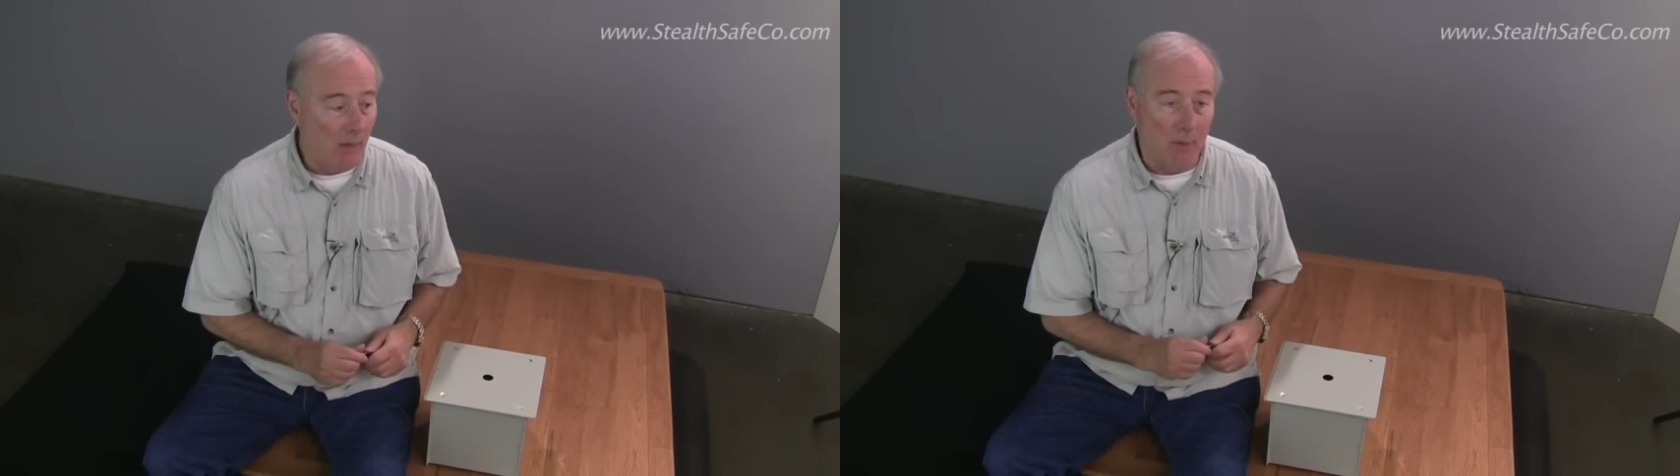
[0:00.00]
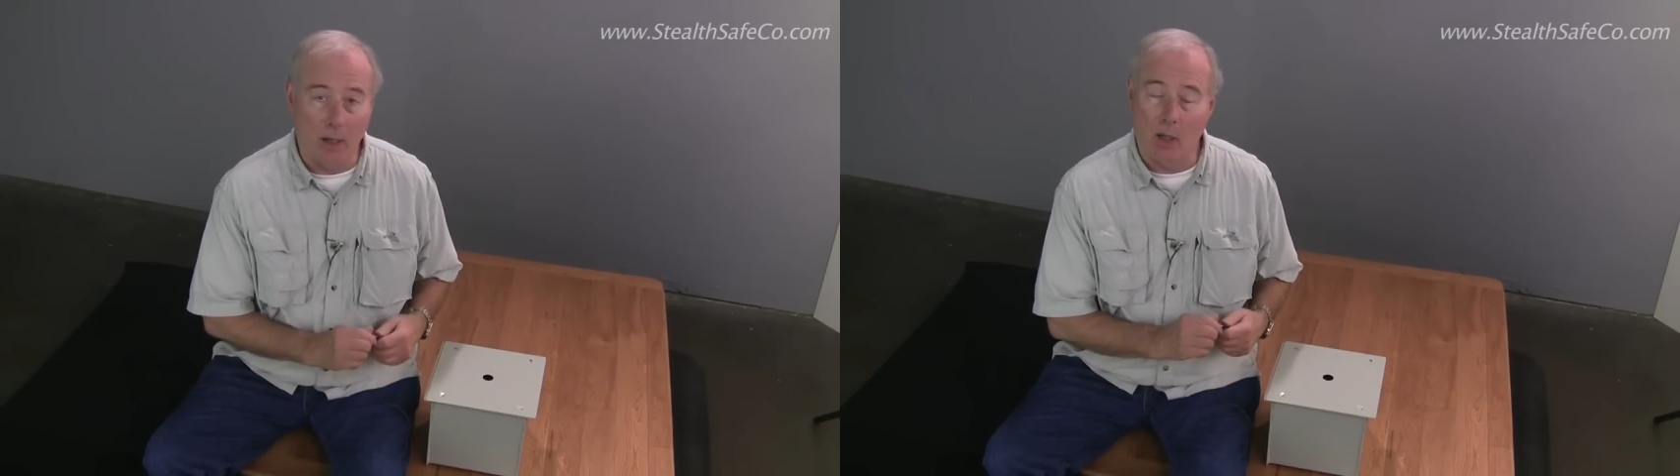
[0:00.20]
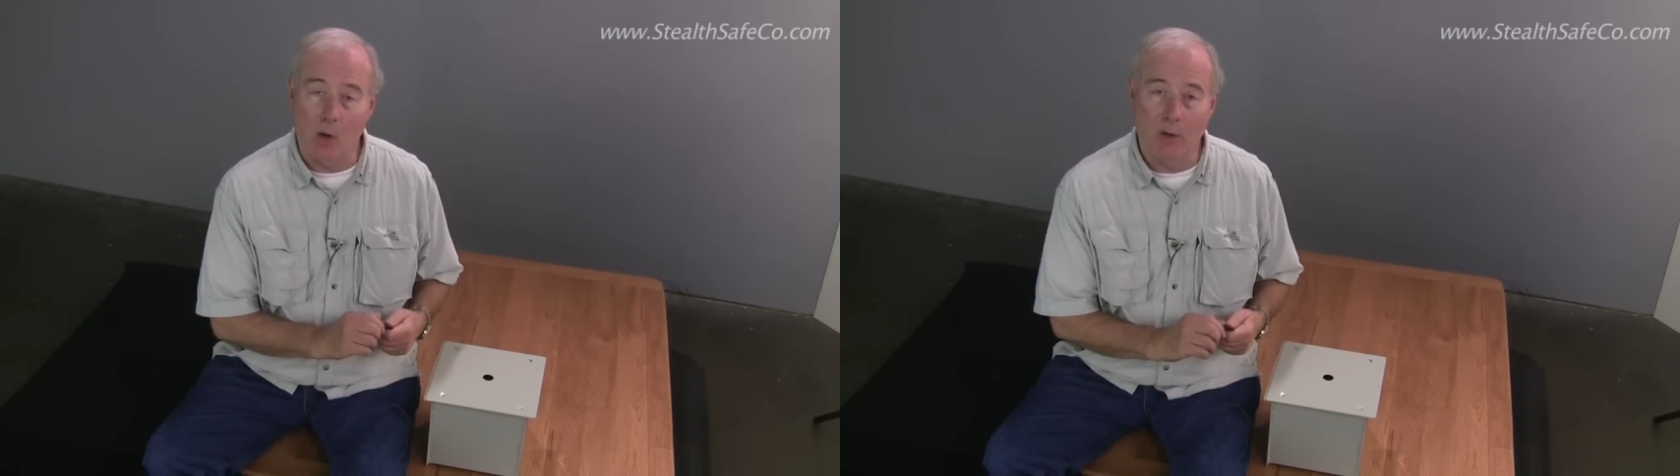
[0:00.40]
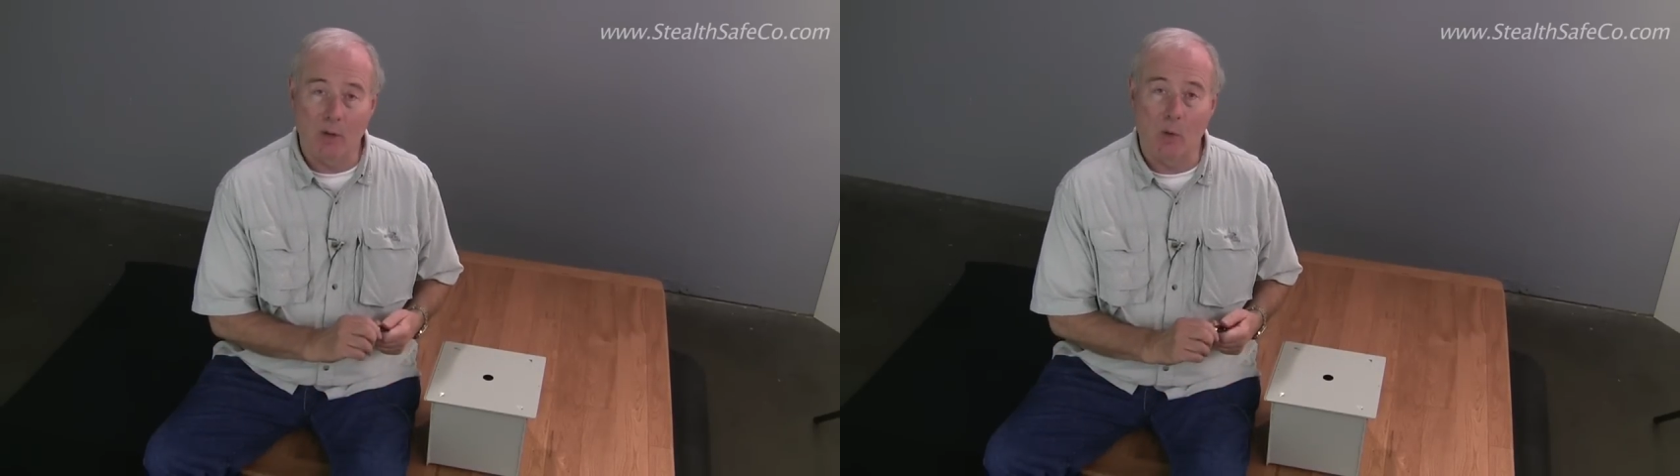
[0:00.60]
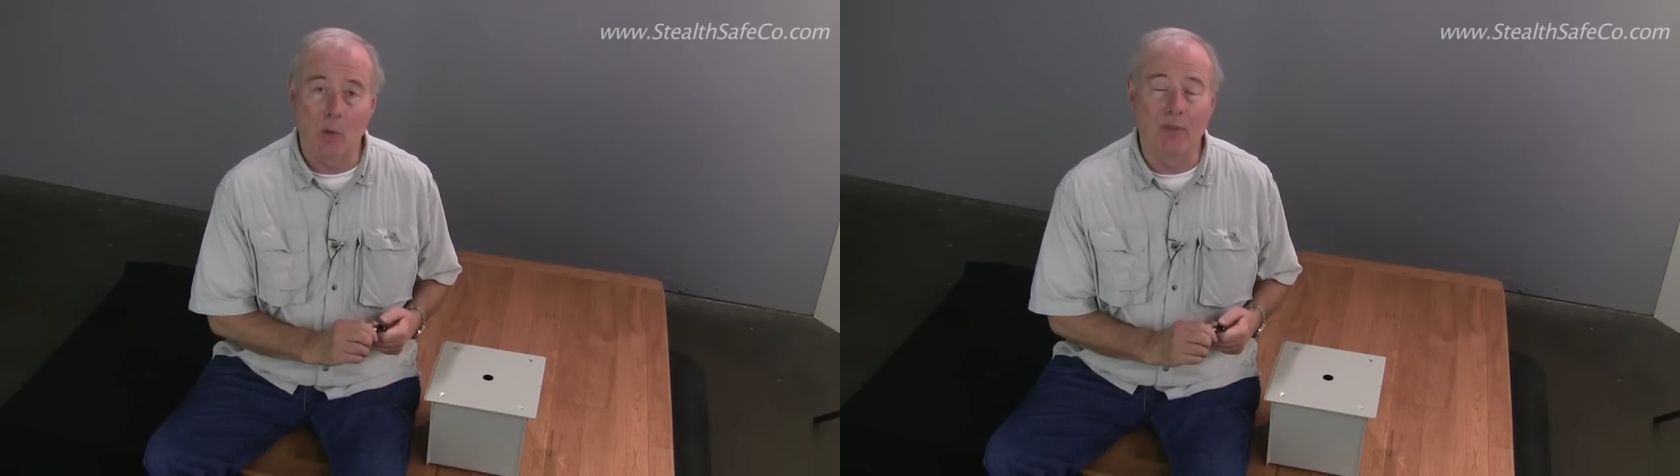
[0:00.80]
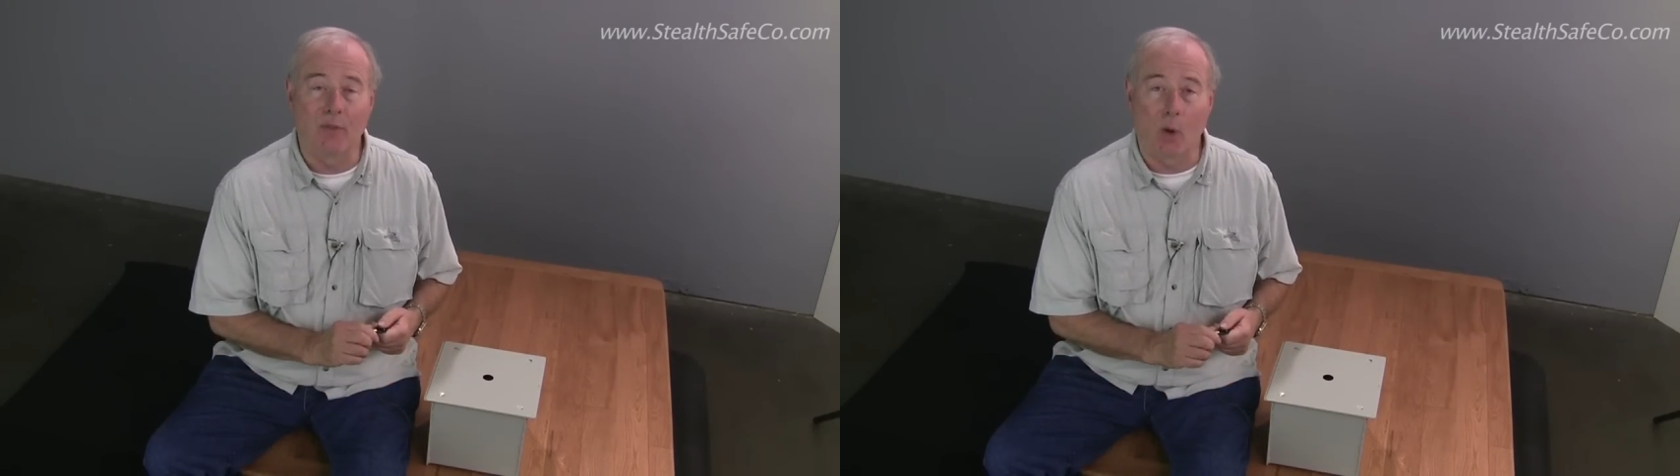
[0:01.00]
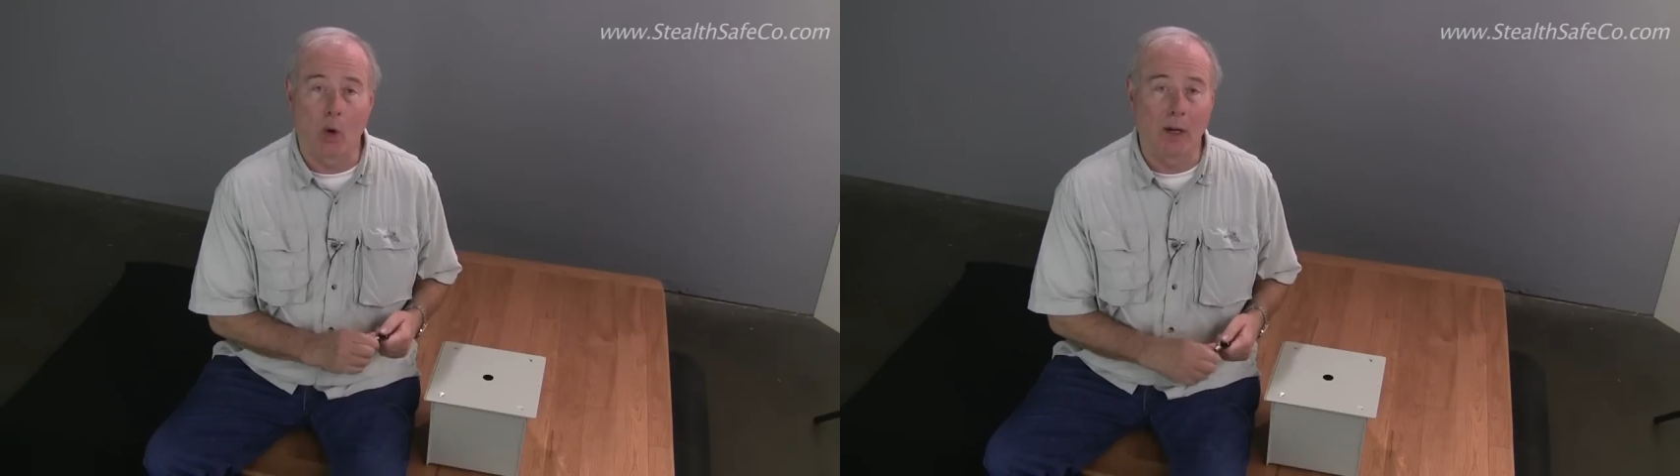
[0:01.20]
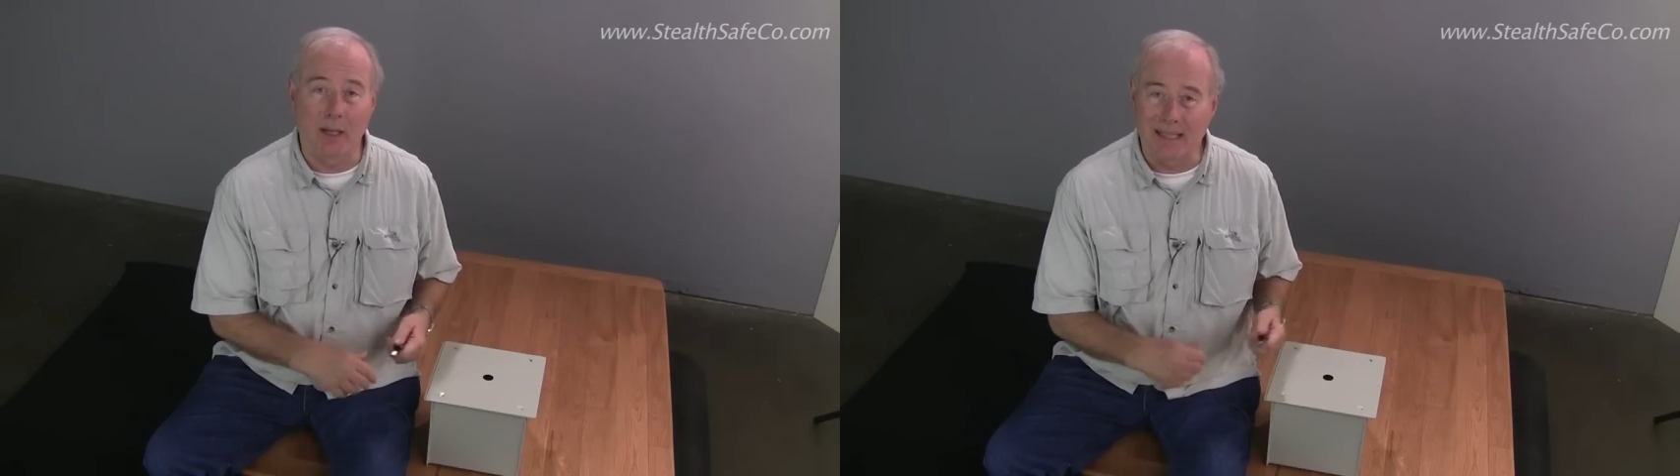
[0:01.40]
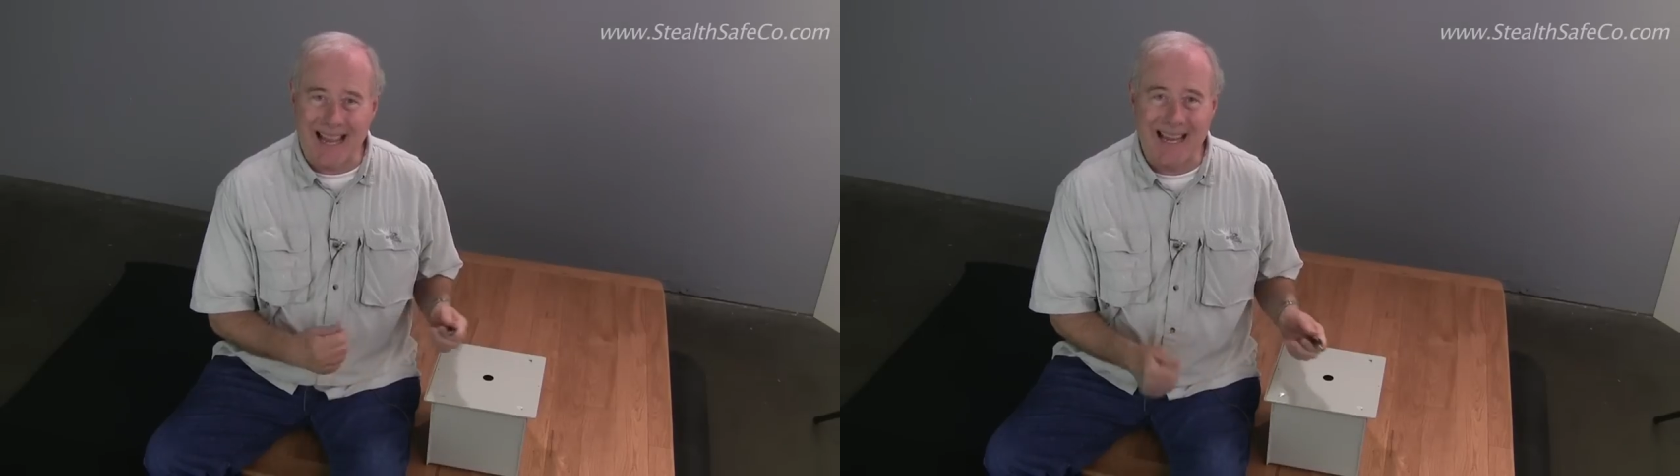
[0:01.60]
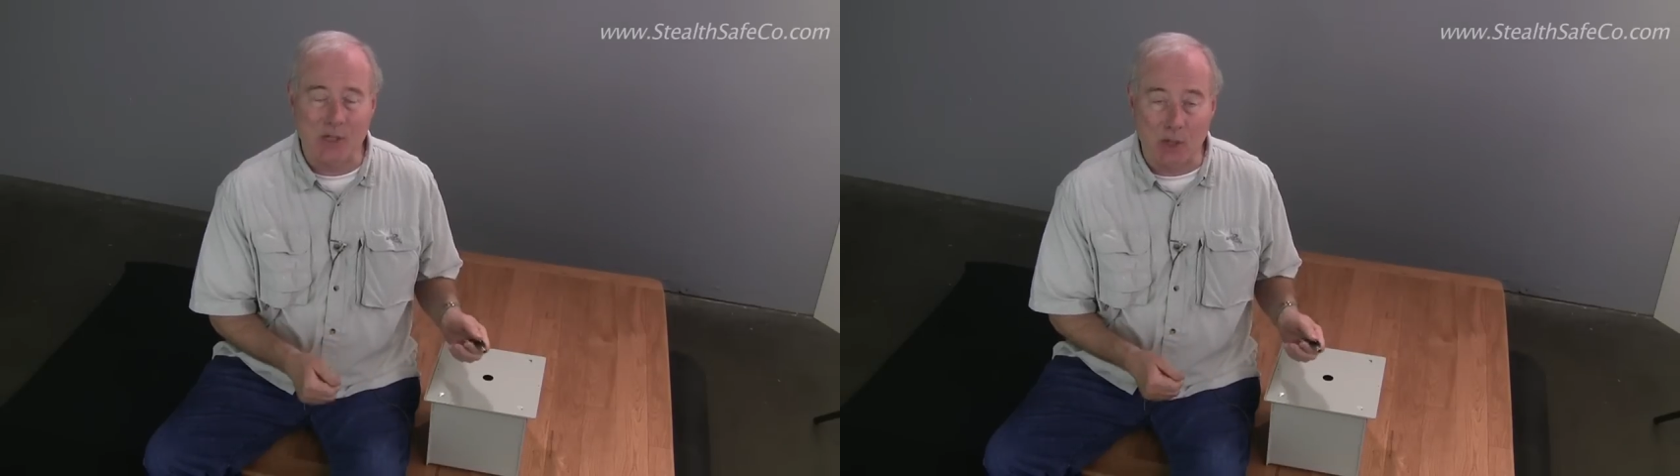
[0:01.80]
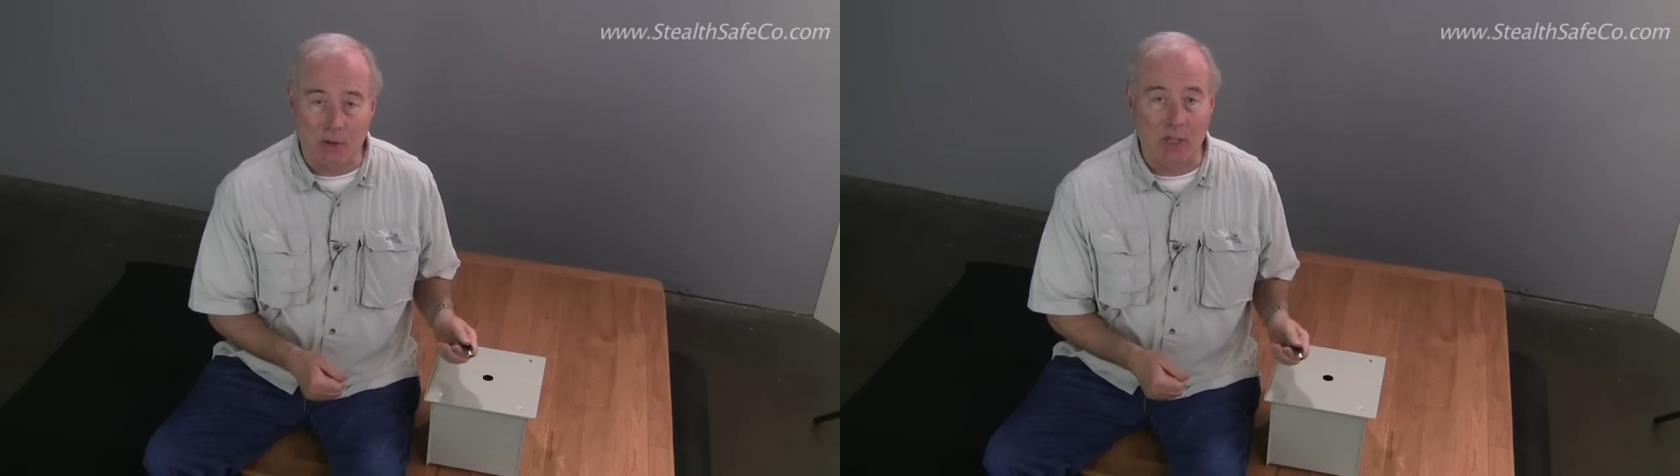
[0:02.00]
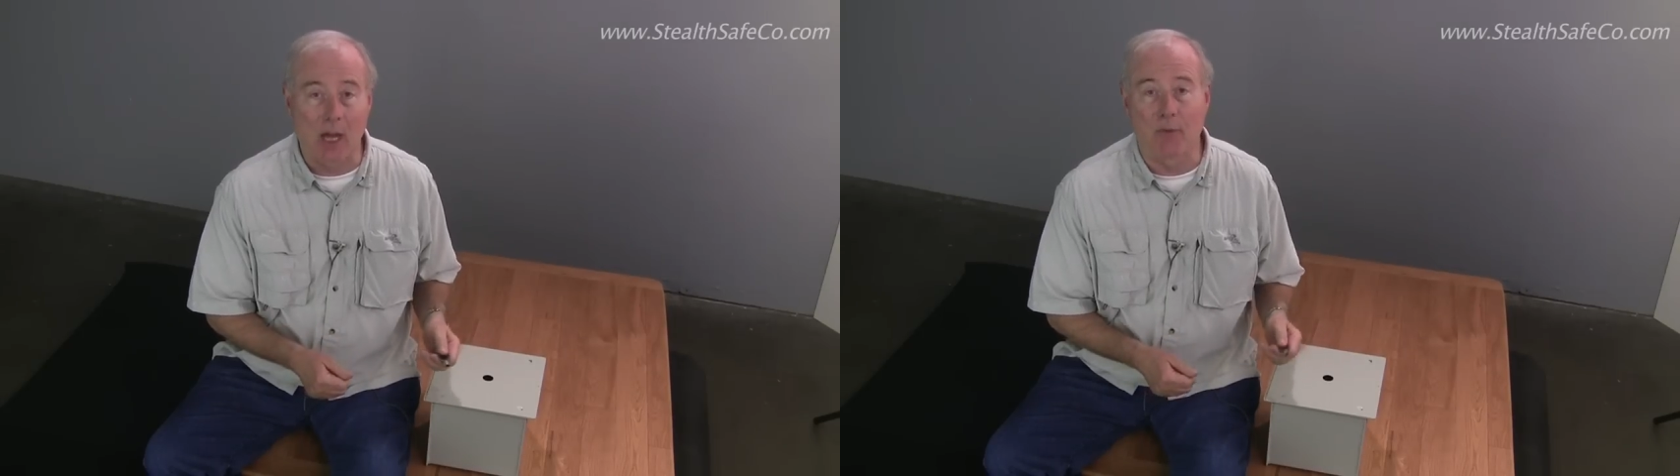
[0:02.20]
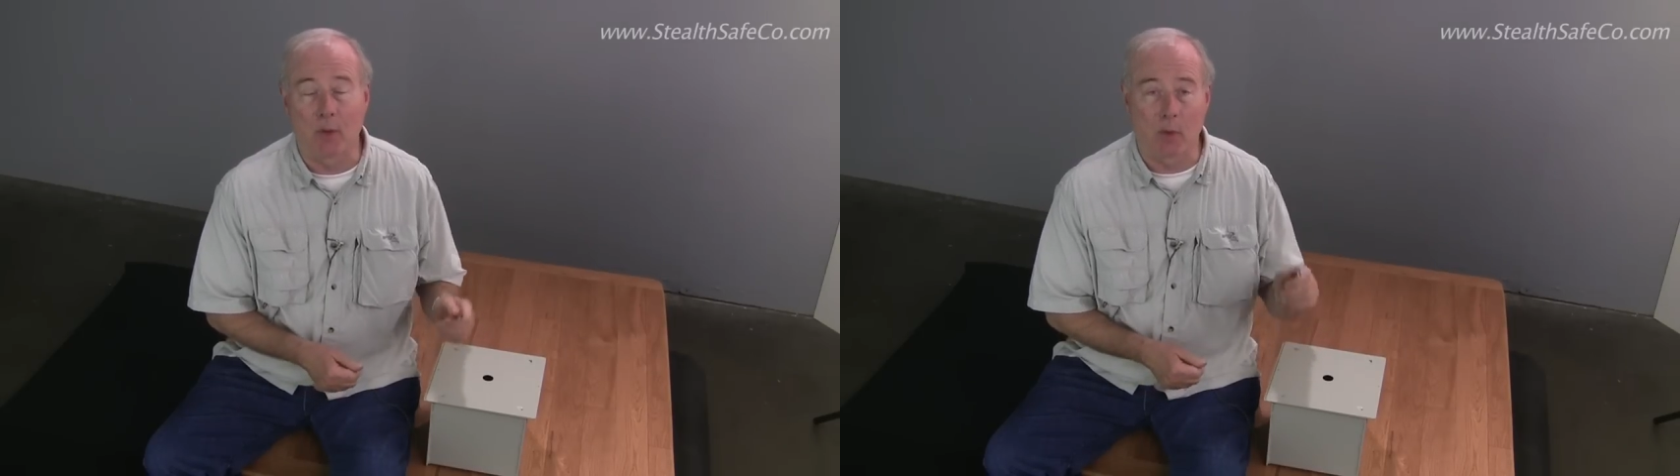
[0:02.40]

that'll go into a wood floor and attach itself,